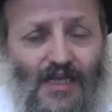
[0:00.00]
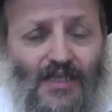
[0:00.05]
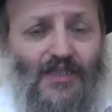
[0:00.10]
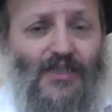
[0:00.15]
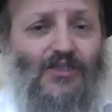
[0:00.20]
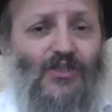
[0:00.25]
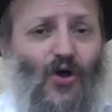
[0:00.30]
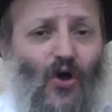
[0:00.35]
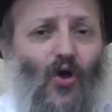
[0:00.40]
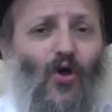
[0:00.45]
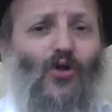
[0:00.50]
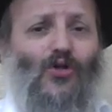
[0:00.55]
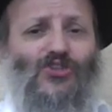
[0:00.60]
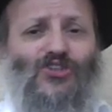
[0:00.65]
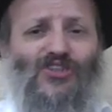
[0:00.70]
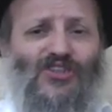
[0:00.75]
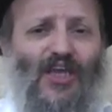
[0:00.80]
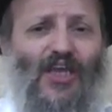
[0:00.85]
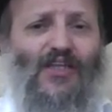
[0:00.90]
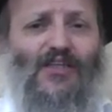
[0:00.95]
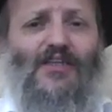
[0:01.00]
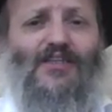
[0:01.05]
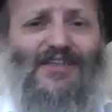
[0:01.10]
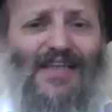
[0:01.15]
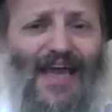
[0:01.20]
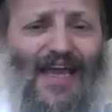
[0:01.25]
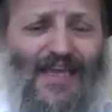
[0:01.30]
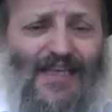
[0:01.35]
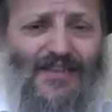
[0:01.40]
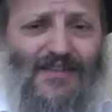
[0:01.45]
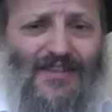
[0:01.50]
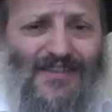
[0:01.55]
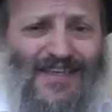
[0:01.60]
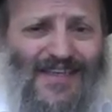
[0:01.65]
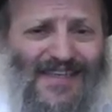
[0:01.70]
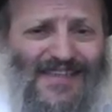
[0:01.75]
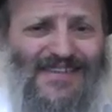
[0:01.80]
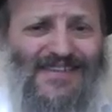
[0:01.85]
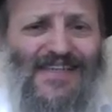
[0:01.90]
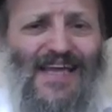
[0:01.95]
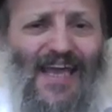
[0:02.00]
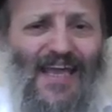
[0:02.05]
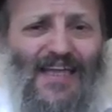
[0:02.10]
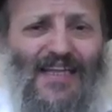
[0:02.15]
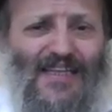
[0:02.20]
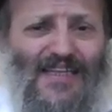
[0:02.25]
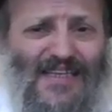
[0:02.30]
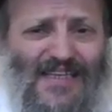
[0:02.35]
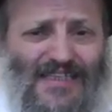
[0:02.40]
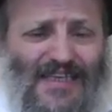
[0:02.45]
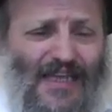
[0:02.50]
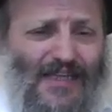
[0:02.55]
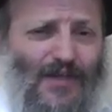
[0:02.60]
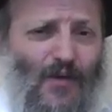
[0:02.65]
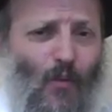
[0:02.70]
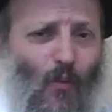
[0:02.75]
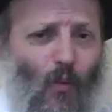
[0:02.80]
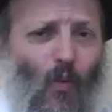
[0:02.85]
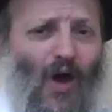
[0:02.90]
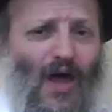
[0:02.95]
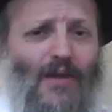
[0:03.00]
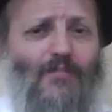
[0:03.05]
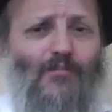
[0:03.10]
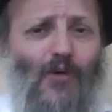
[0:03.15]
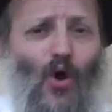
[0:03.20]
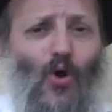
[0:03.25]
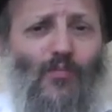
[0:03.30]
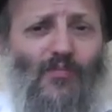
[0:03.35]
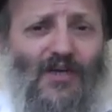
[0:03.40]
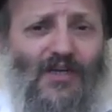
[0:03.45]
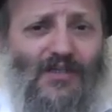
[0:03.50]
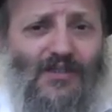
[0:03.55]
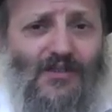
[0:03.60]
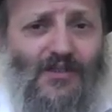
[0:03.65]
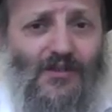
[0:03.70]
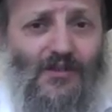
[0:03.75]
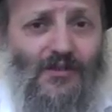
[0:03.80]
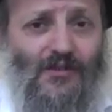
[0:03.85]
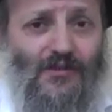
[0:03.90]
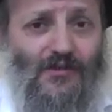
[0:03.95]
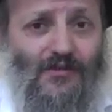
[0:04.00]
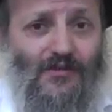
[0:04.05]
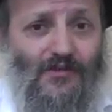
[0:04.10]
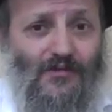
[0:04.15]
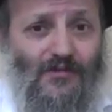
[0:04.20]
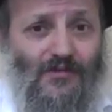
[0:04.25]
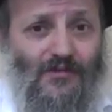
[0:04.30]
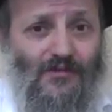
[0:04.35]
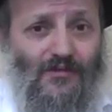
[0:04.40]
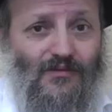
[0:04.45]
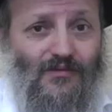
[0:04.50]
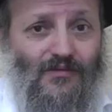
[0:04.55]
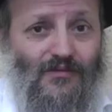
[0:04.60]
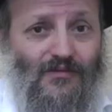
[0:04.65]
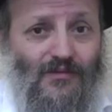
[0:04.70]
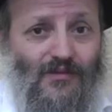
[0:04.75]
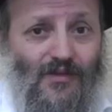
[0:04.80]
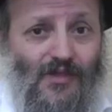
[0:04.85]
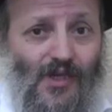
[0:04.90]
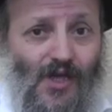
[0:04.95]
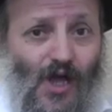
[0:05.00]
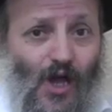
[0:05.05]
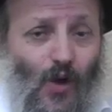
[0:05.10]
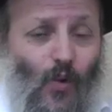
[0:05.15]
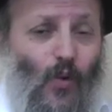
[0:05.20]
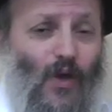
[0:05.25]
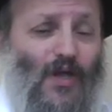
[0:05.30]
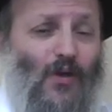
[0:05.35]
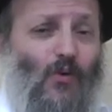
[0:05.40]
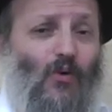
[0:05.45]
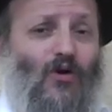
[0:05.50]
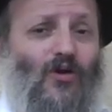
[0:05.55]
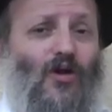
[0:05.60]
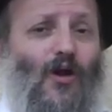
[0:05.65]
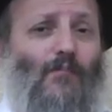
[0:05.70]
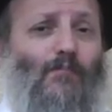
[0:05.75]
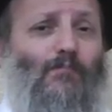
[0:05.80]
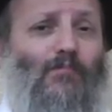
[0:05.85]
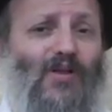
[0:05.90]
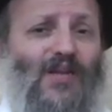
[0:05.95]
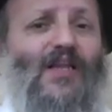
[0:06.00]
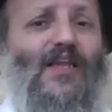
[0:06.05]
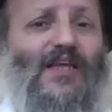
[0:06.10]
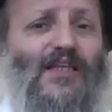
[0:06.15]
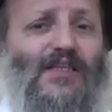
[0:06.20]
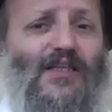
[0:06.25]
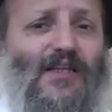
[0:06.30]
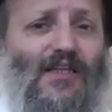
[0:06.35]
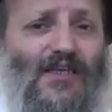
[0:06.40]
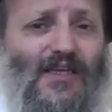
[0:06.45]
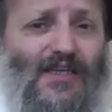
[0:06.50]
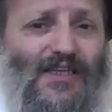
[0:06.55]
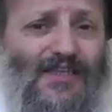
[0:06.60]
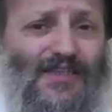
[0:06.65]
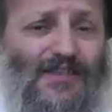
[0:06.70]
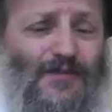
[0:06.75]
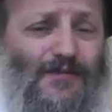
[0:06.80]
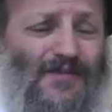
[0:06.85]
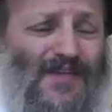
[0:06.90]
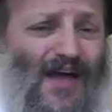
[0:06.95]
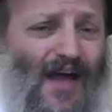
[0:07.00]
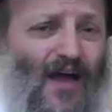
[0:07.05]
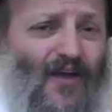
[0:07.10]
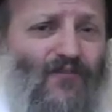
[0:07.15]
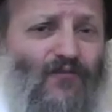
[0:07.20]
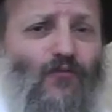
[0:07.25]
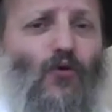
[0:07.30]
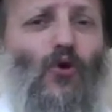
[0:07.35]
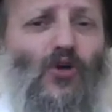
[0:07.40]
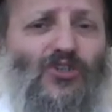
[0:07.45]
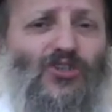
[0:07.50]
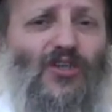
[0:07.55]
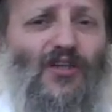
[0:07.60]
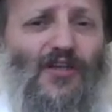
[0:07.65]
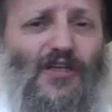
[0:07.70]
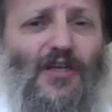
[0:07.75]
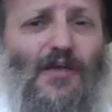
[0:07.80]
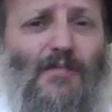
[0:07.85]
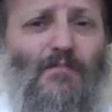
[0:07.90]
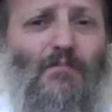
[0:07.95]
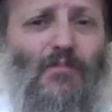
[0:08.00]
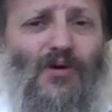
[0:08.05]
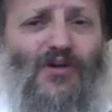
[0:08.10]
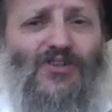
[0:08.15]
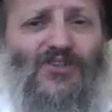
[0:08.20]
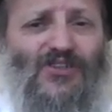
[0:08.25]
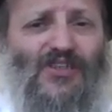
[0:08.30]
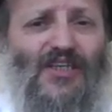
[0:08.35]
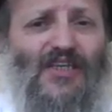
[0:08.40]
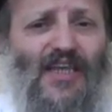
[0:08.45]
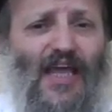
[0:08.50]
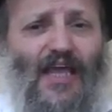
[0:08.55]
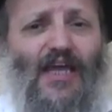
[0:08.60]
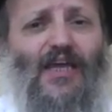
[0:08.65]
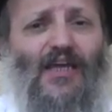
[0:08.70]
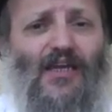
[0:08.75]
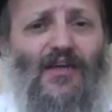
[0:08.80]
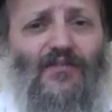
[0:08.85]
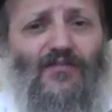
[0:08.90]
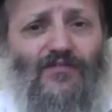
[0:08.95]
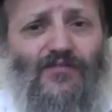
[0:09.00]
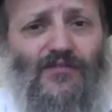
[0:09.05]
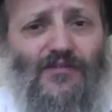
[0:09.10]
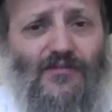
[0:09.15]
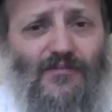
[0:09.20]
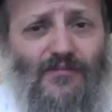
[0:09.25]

That all Seder night is the idea that in one moment we were completely, unfortunately, immersed in negative.